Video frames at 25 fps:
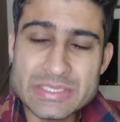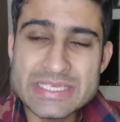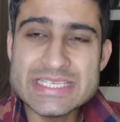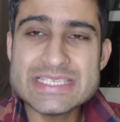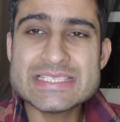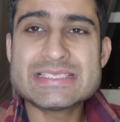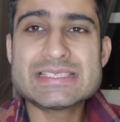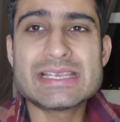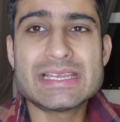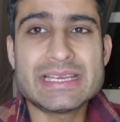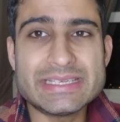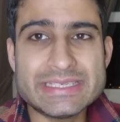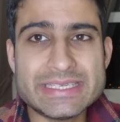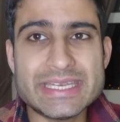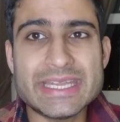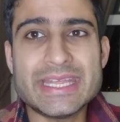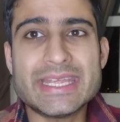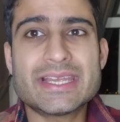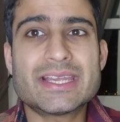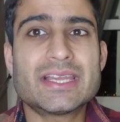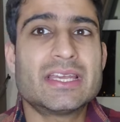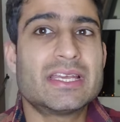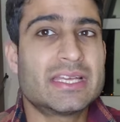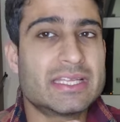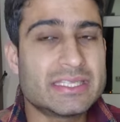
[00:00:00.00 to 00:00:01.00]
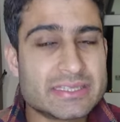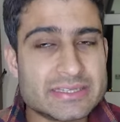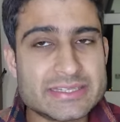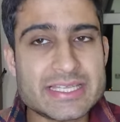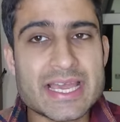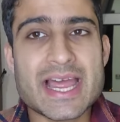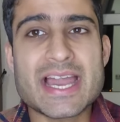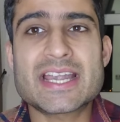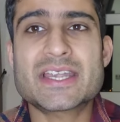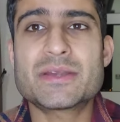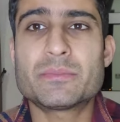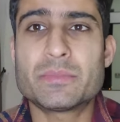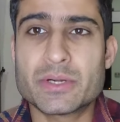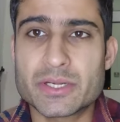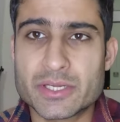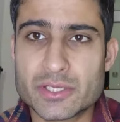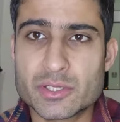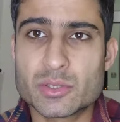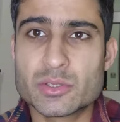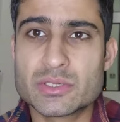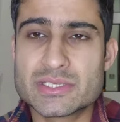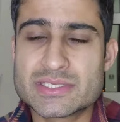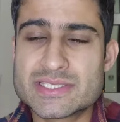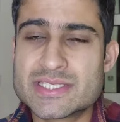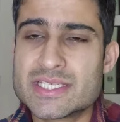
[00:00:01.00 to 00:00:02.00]
please take that
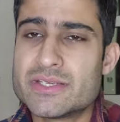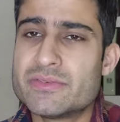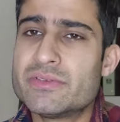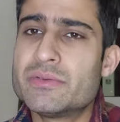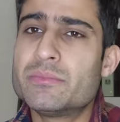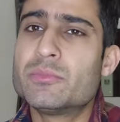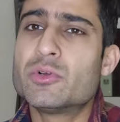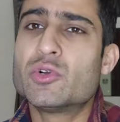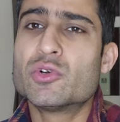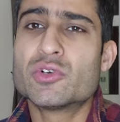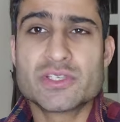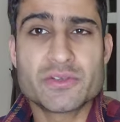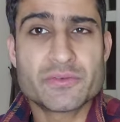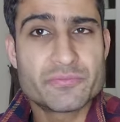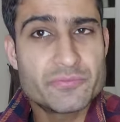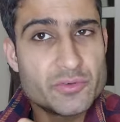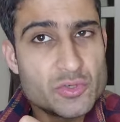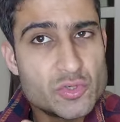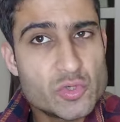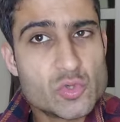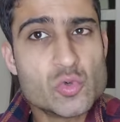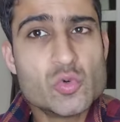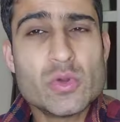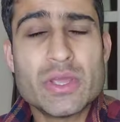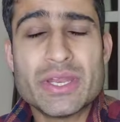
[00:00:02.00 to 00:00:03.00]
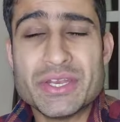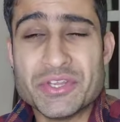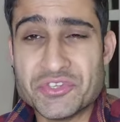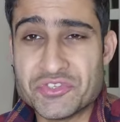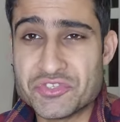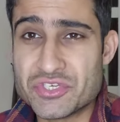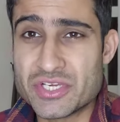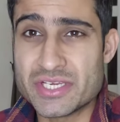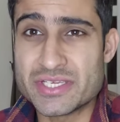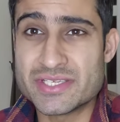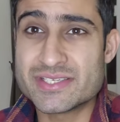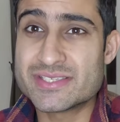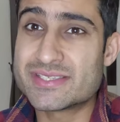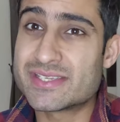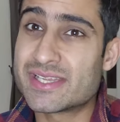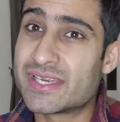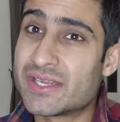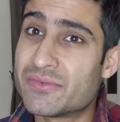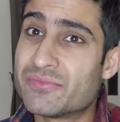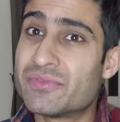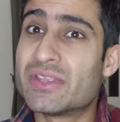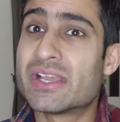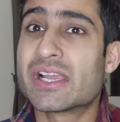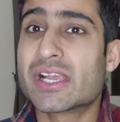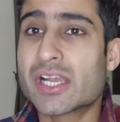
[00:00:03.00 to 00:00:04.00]
particular CV, because if you do any
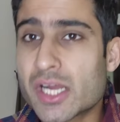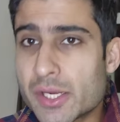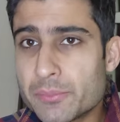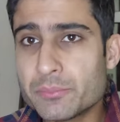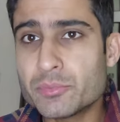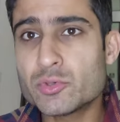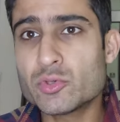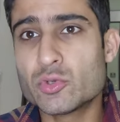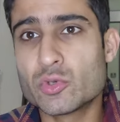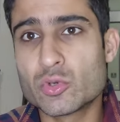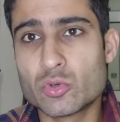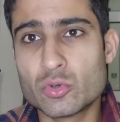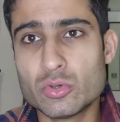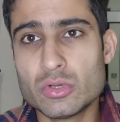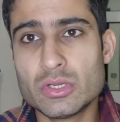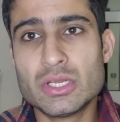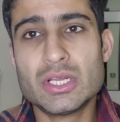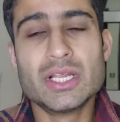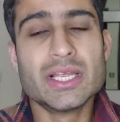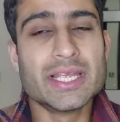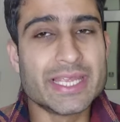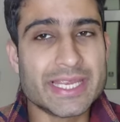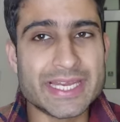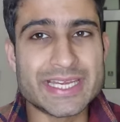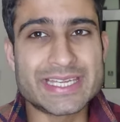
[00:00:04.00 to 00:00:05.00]
changes and if they come to know,